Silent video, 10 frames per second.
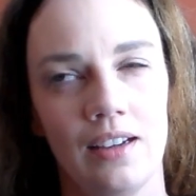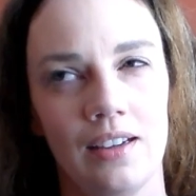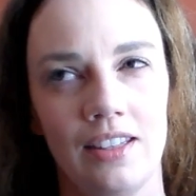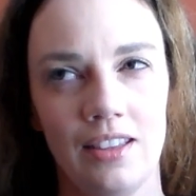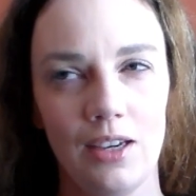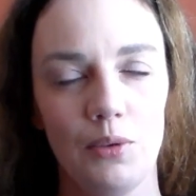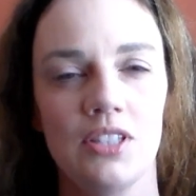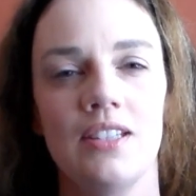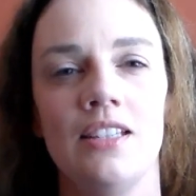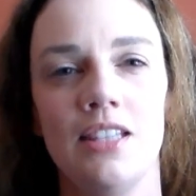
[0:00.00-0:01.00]
I think
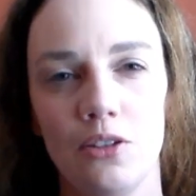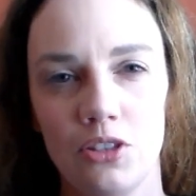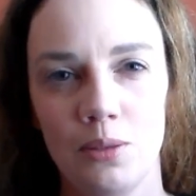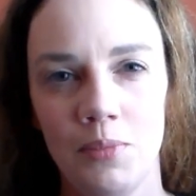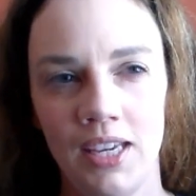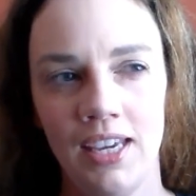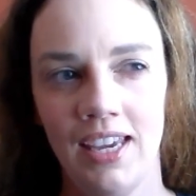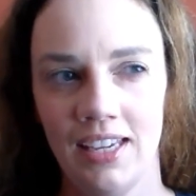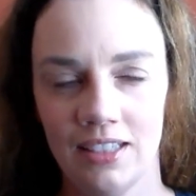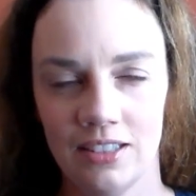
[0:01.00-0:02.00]
what stands out to
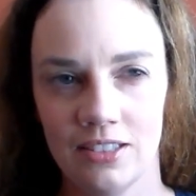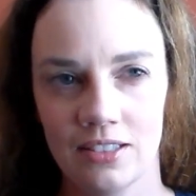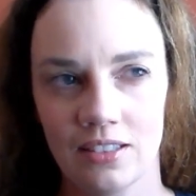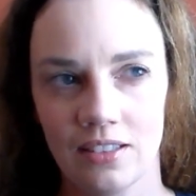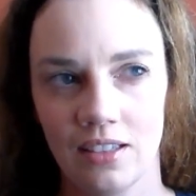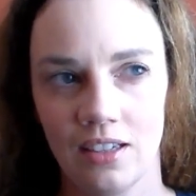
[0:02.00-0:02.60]
me is